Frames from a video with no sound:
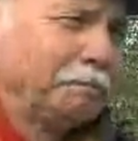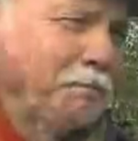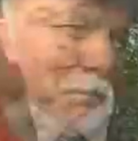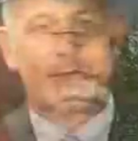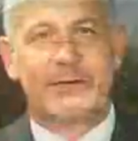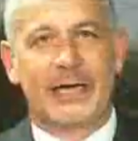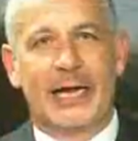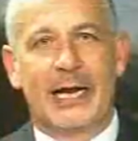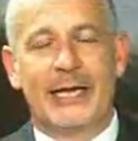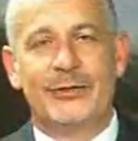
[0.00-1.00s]
Living
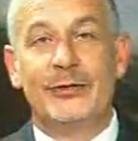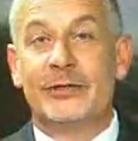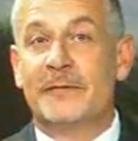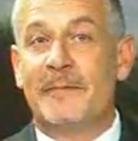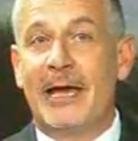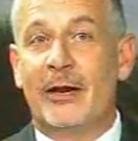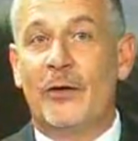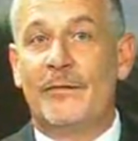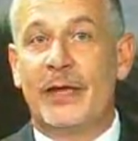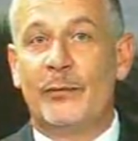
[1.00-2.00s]
Legends is part
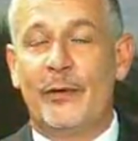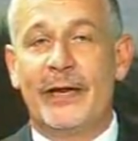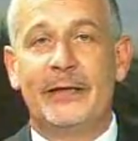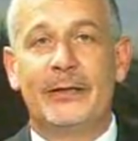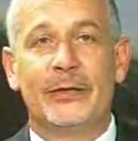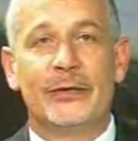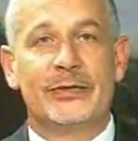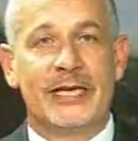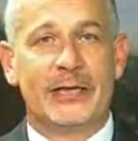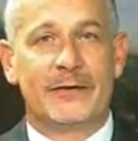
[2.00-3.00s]
of the Real New
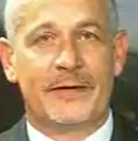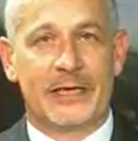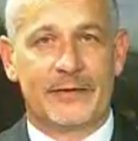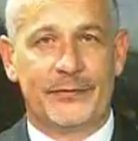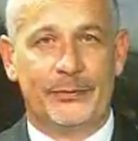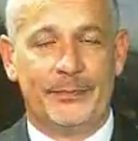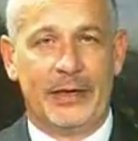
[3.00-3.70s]
Zealand Festival,